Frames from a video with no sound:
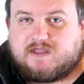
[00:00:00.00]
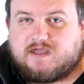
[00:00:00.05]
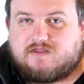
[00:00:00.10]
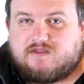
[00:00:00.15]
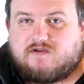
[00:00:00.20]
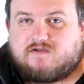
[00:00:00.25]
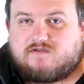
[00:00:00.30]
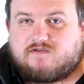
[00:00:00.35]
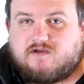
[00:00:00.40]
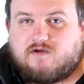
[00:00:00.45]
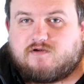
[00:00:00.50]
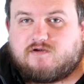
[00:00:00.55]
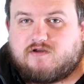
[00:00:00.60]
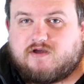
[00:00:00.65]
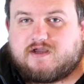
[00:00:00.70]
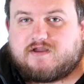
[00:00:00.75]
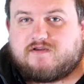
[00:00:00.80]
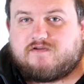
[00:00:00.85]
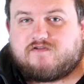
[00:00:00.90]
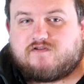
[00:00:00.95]
in those lower
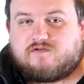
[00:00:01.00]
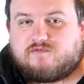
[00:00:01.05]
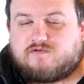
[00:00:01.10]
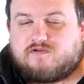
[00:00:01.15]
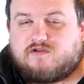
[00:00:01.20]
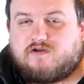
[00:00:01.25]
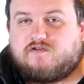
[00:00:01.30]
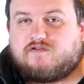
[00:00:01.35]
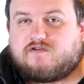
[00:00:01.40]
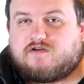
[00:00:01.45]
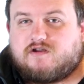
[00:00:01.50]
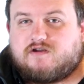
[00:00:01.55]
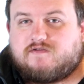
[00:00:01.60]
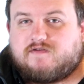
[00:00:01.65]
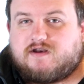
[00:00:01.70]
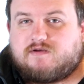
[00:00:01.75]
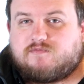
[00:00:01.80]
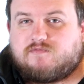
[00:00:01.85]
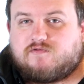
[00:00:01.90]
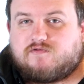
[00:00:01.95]
light conditions when those kind
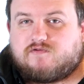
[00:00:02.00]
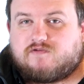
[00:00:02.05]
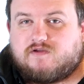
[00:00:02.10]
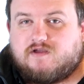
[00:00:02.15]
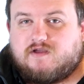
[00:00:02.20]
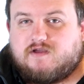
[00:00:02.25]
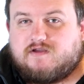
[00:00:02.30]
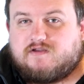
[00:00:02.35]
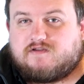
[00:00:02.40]
of animals,